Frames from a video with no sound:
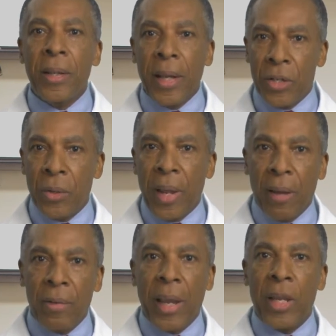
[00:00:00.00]
that you
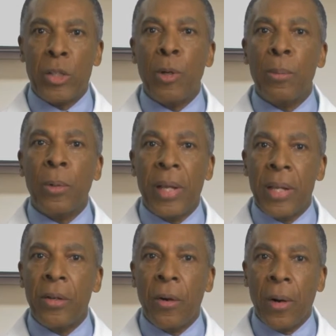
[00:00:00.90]
have a gas bubble
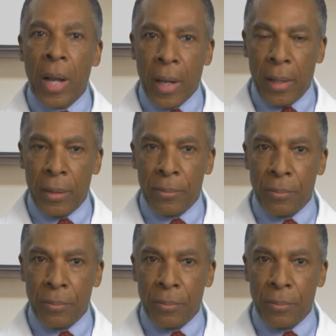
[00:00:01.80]
in your eye.